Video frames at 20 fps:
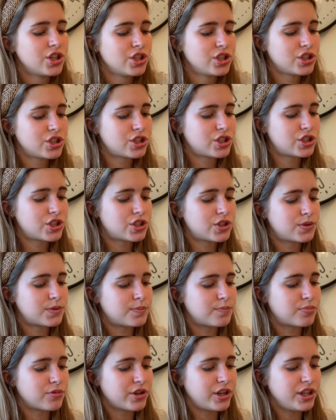
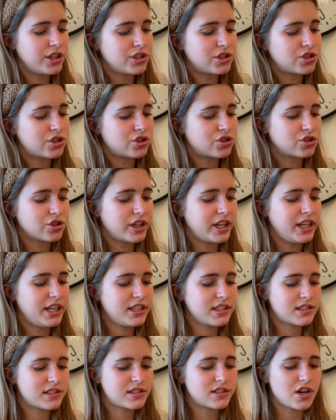Spring
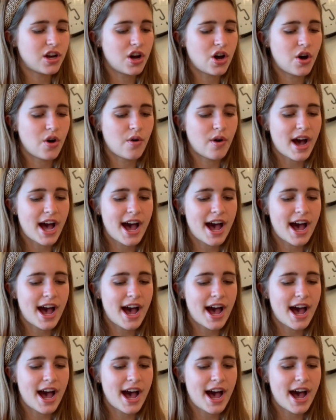Street. So